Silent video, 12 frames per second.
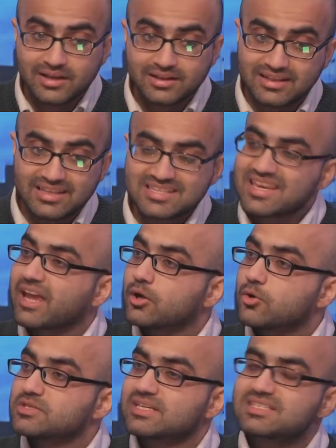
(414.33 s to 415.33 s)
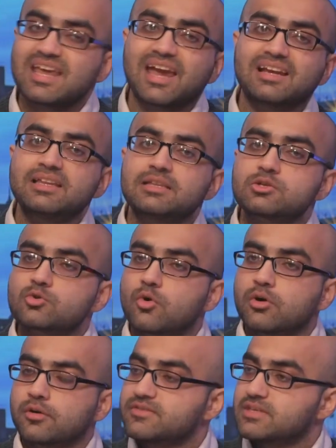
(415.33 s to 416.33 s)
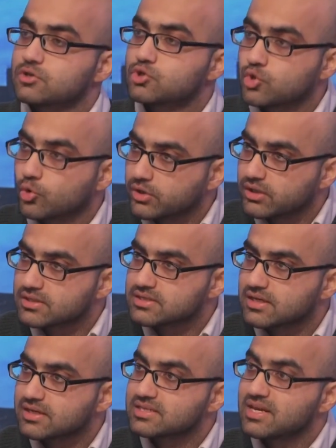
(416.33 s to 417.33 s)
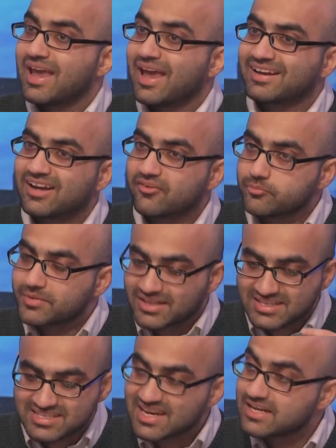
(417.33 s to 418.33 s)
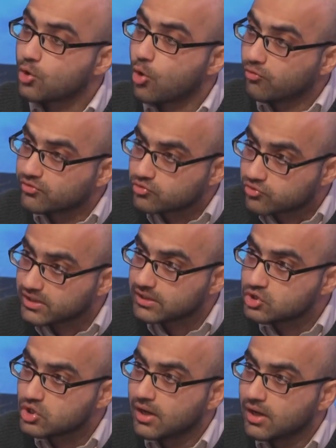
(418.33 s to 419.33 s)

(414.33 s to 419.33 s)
then this echoes exactly the sort of censoriousness and government and state overreach